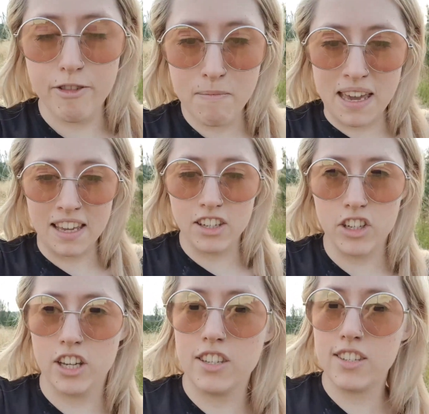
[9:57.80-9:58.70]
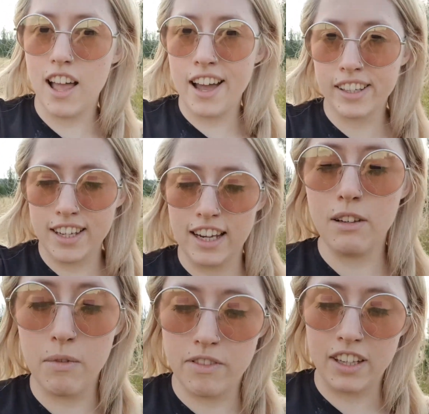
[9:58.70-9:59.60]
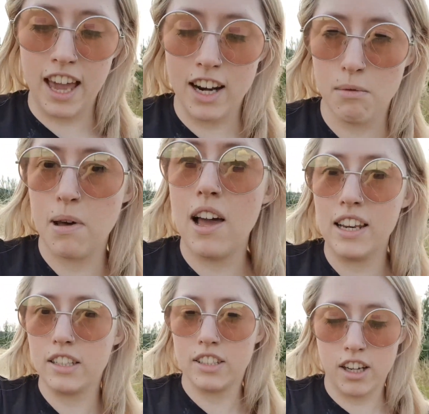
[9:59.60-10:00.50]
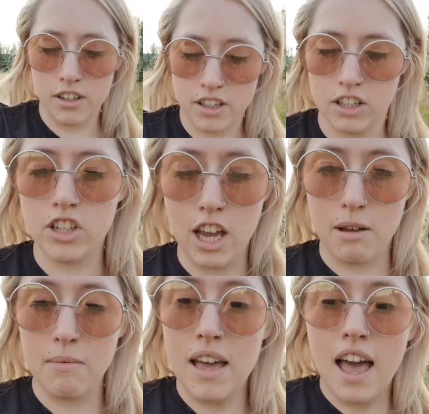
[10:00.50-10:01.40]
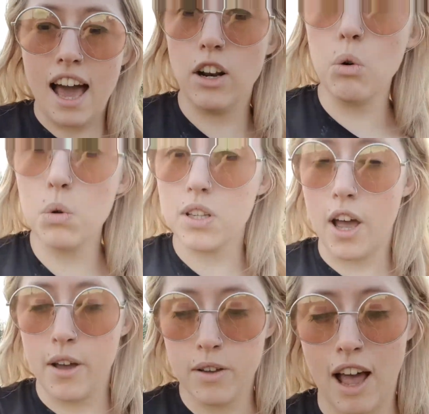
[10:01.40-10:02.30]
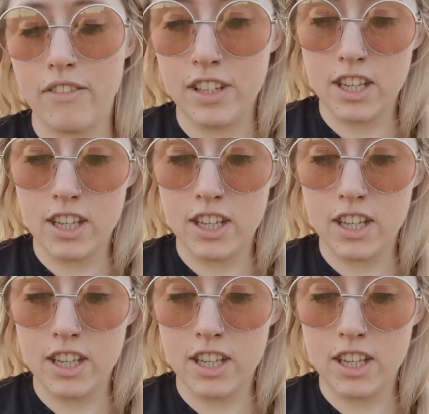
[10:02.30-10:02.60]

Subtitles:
me, it's just like dealing with the getting up early to go to the gym, and also having to